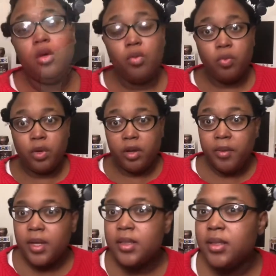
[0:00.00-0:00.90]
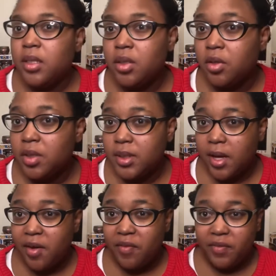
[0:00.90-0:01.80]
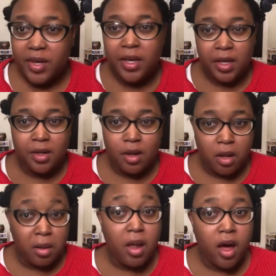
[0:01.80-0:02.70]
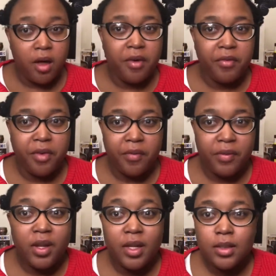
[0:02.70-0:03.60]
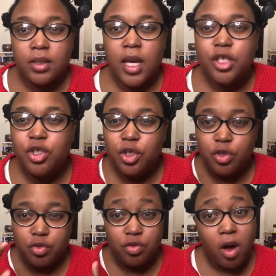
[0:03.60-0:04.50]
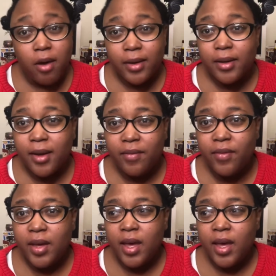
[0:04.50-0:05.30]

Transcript: RiRi sees herself in a lot of her villains, and she's strong enough